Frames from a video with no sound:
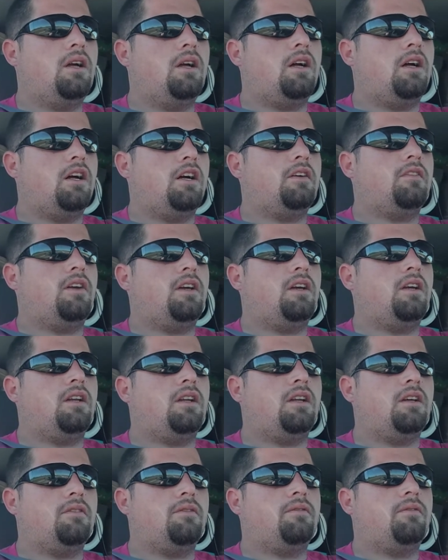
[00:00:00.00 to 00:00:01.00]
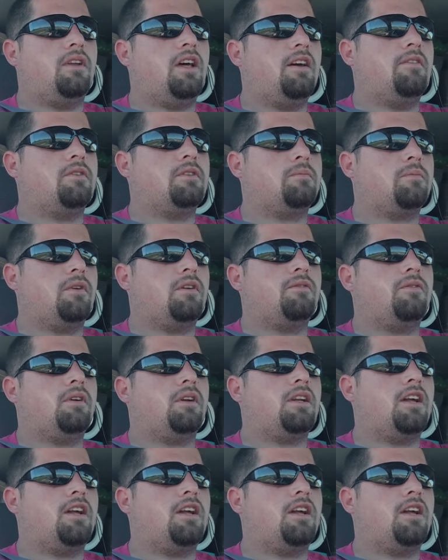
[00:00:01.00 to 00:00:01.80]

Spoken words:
I mean, if life was perfect,